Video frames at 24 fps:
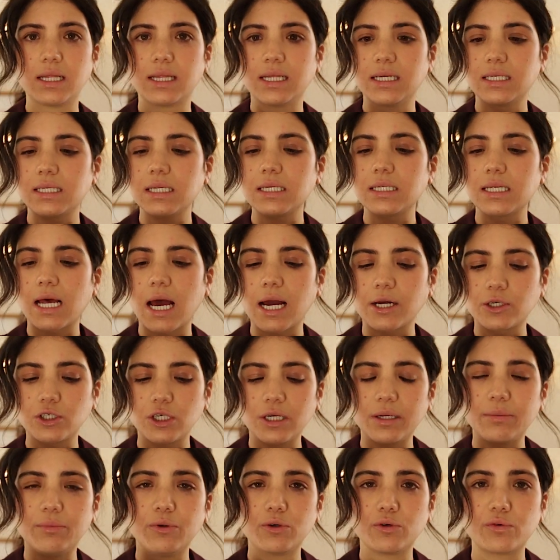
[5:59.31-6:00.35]
This is
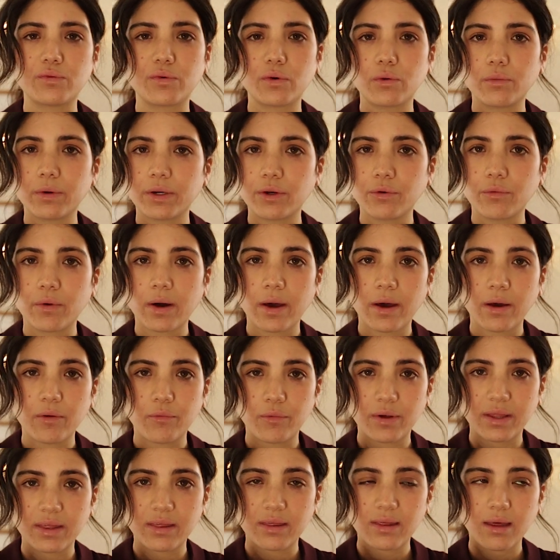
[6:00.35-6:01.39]
actually beautiful when you wear it
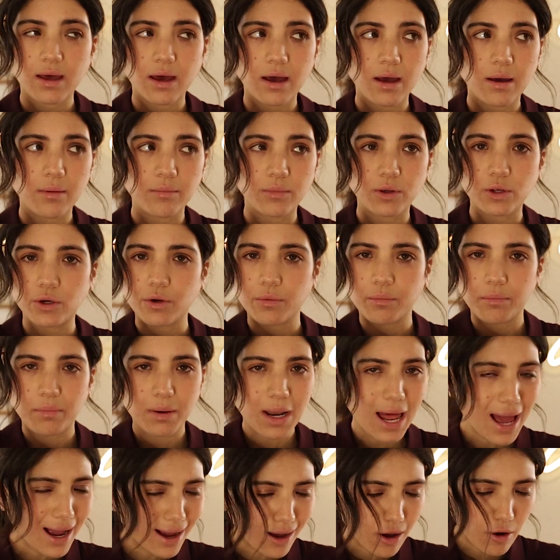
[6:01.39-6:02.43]
with, you know,
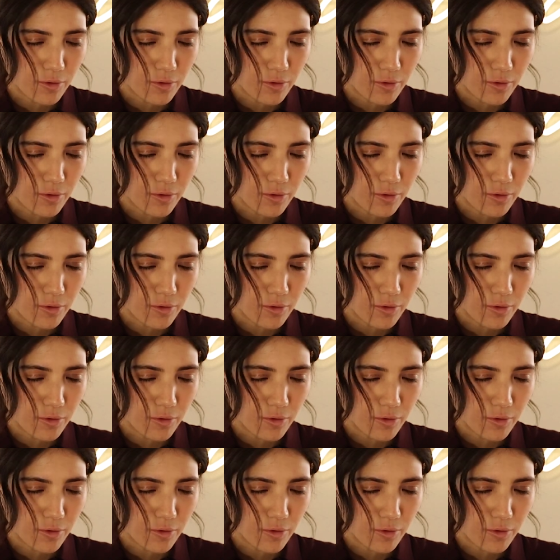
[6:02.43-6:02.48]
black